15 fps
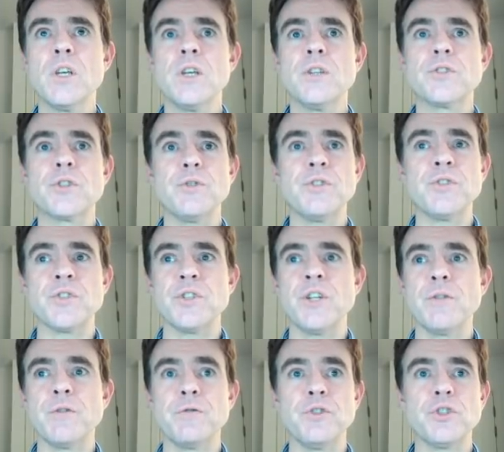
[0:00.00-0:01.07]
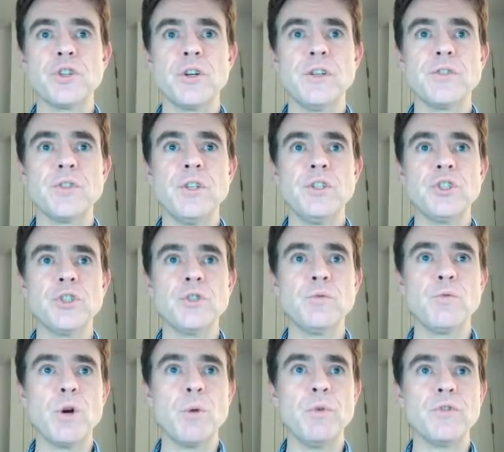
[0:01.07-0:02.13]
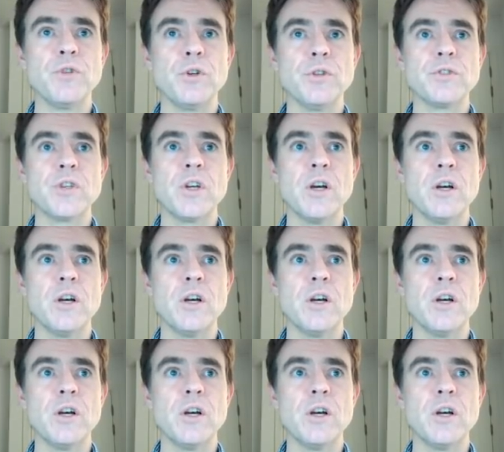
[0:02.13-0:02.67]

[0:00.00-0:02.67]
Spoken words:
So this is another visualization where we've got,